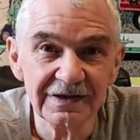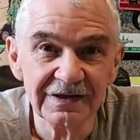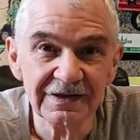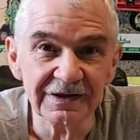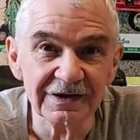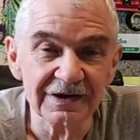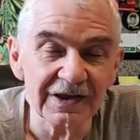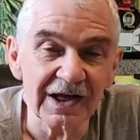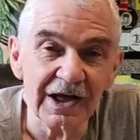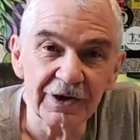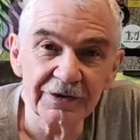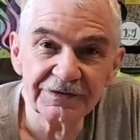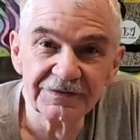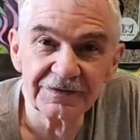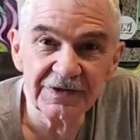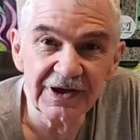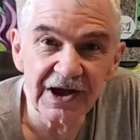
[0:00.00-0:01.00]
that
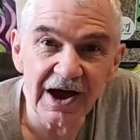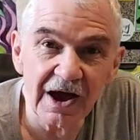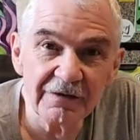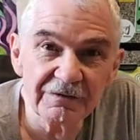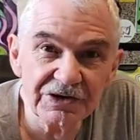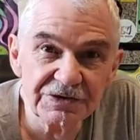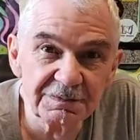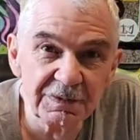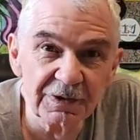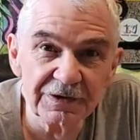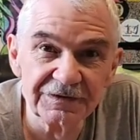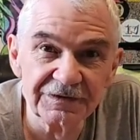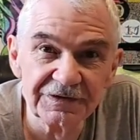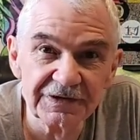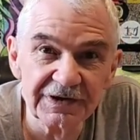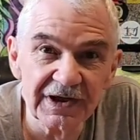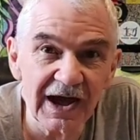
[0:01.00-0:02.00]
allows for the average
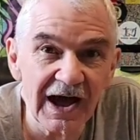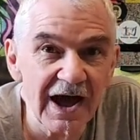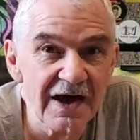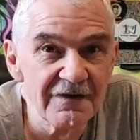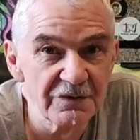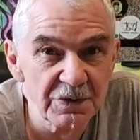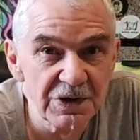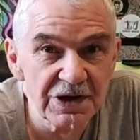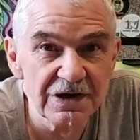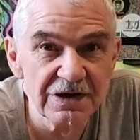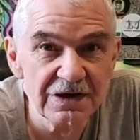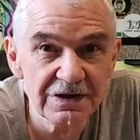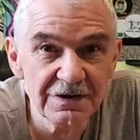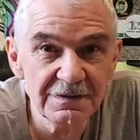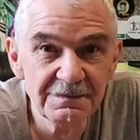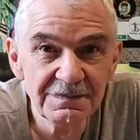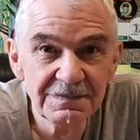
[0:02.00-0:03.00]
person to have
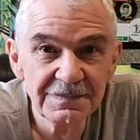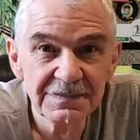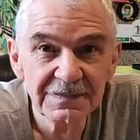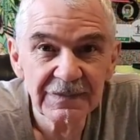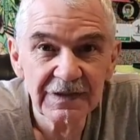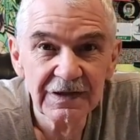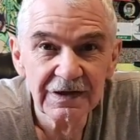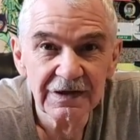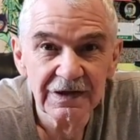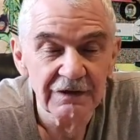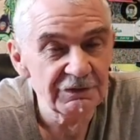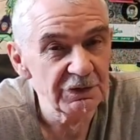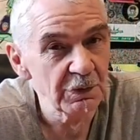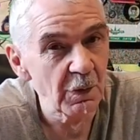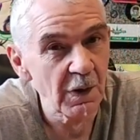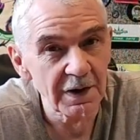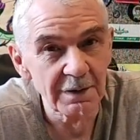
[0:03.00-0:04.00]
weed. If
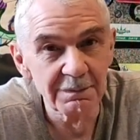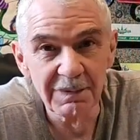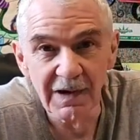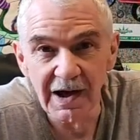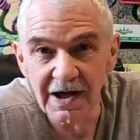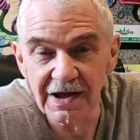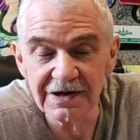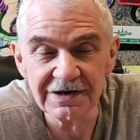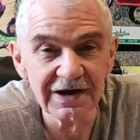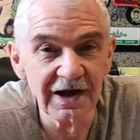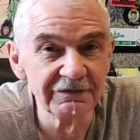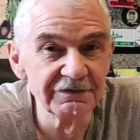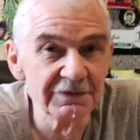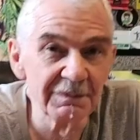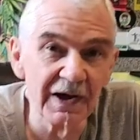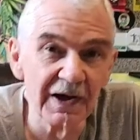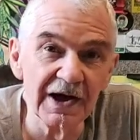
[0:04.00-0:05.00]
you want to buy it, you have
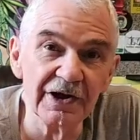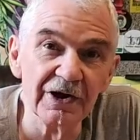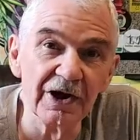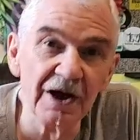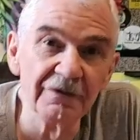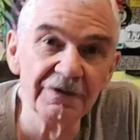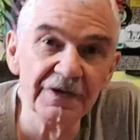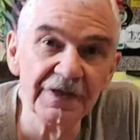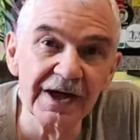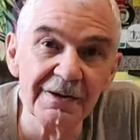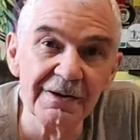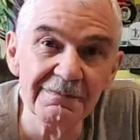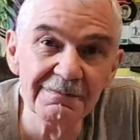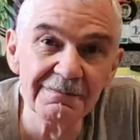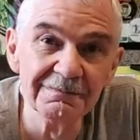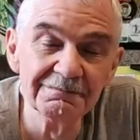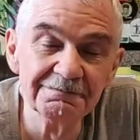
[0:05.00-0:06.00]
to buy it off of them.